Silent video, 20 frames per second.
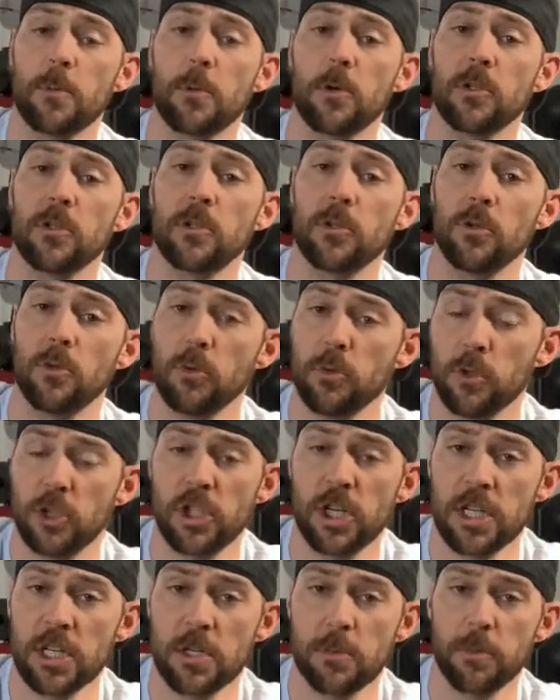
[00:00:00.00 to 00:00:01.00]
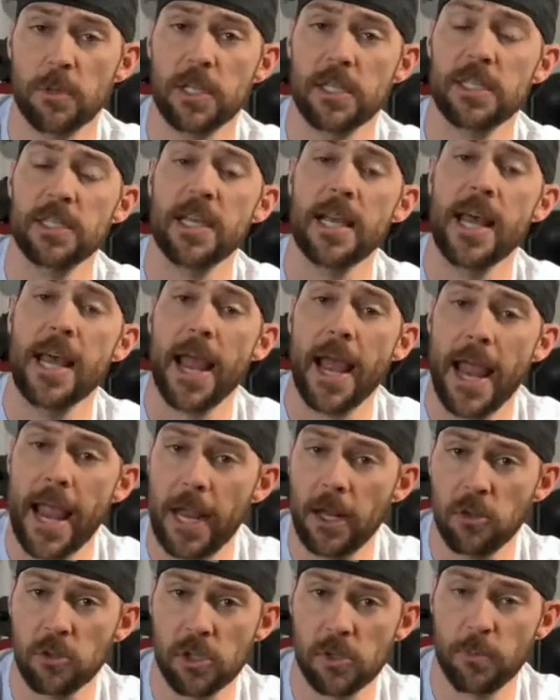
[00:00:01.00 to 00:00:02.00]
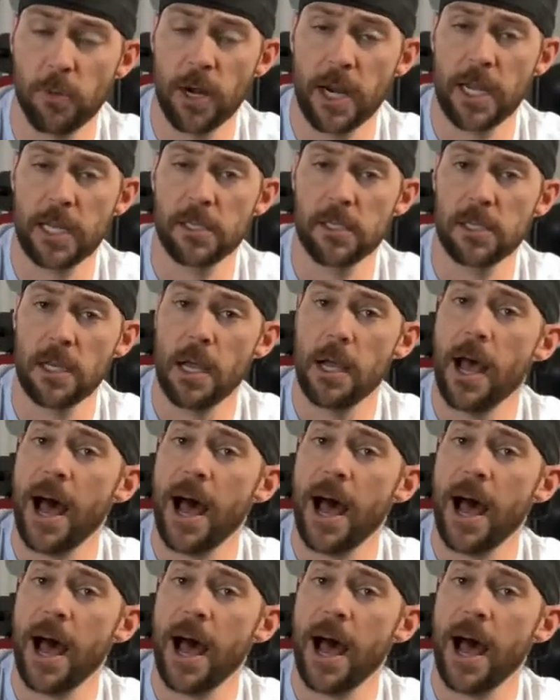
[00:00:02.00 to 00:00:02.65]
to shin splints, ankle sprains,